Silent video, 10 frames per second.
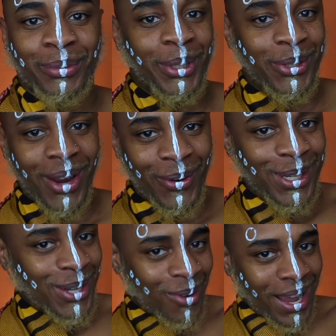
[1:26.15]
Well, you
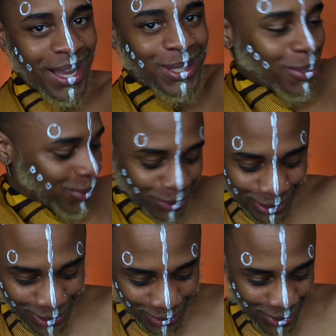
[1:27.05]
already know I had to go do a
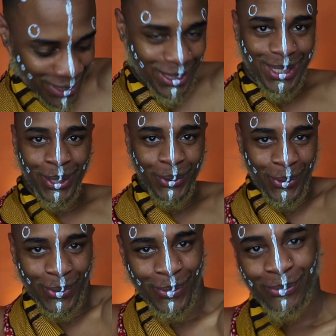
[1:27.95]
little one
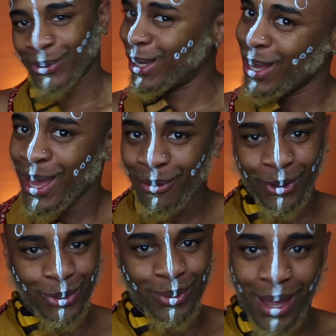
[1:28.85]
too.
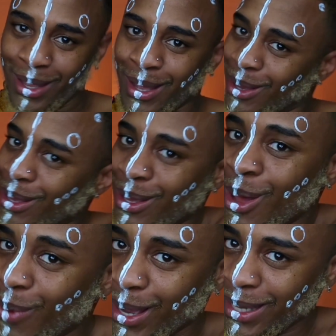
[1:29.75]
For you
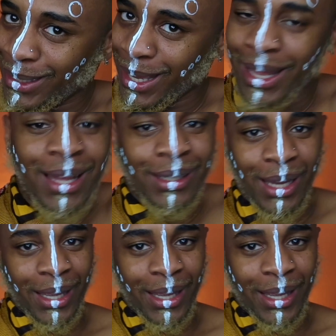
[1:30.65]
guys. Wakanda.